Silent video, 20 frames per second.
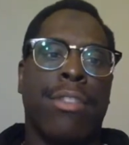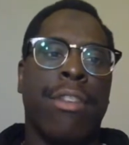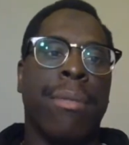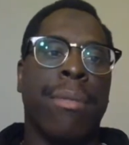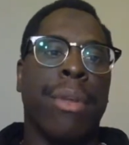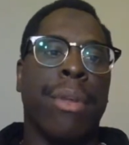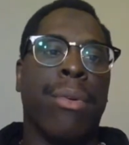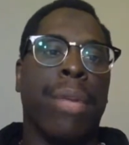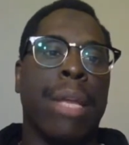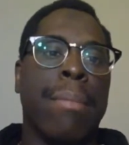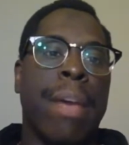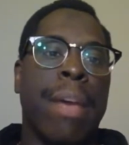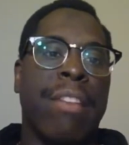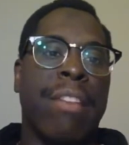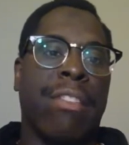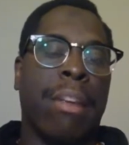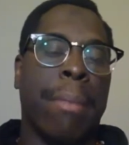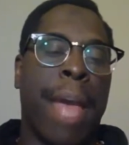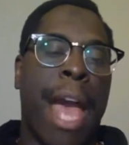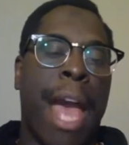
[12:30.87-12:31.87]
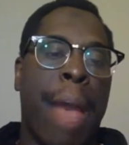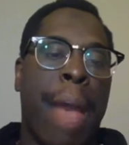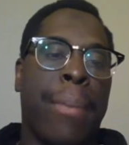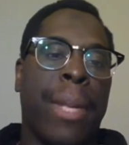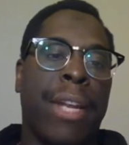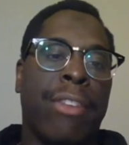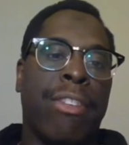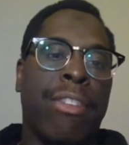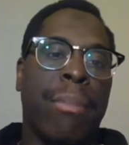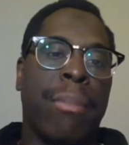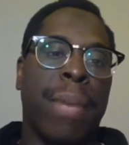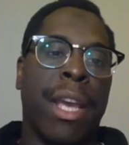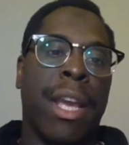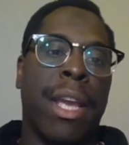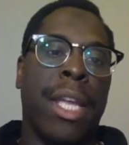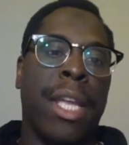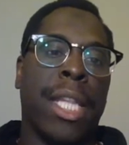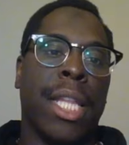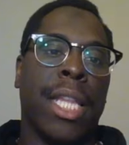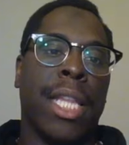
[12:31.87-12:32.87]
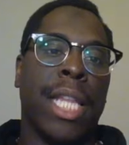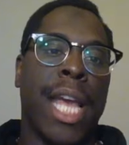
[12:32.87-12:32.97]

something really messed up happening to me